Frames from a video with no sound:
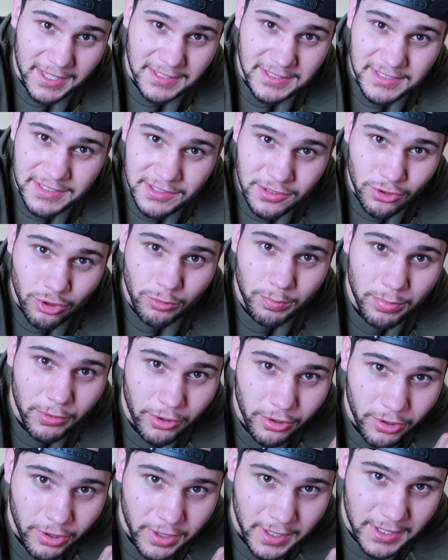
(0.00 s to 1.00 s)
It's
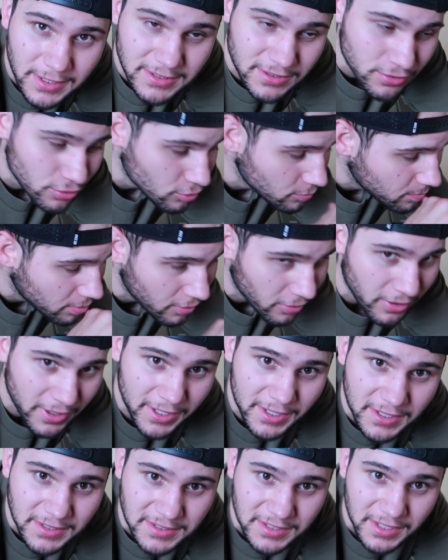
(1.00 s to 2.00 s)
super, super
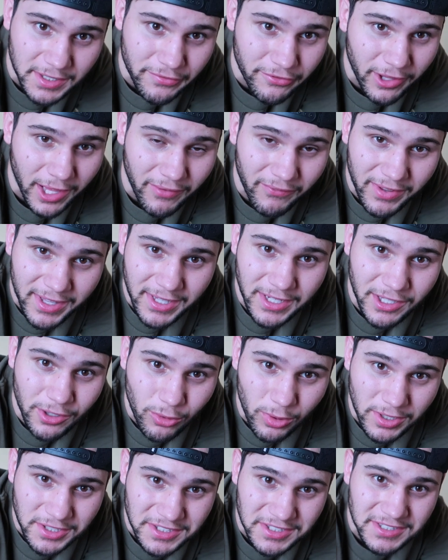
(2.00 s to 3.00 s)
easy. If you have any
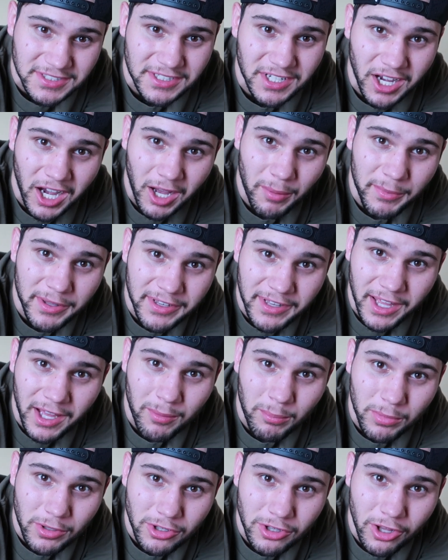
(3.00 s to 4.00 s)
questions, comment
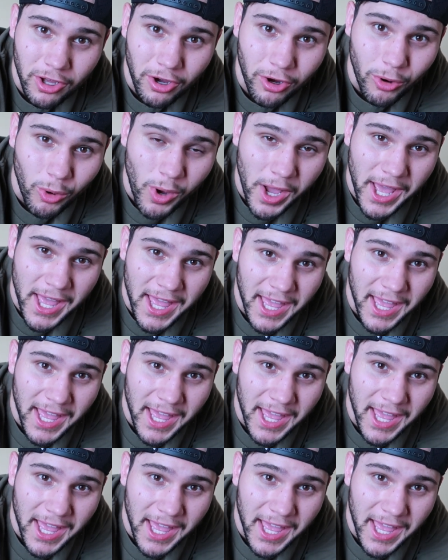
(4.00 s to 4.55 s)
down below.